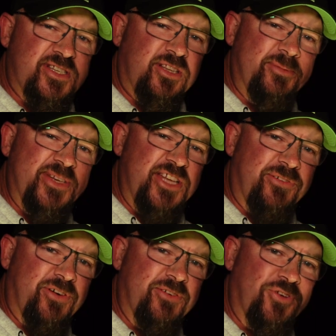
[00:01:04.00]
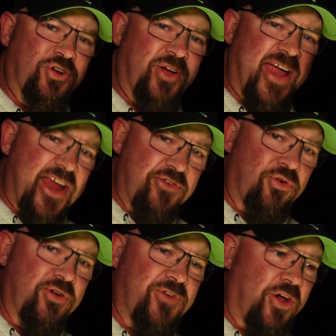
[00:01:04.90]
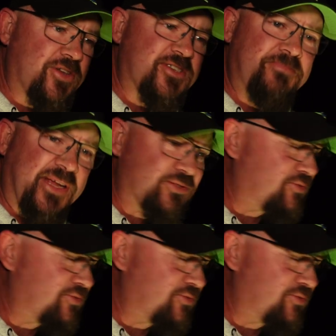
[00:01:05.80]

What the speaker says: is a little bit different for Android phones and Pixel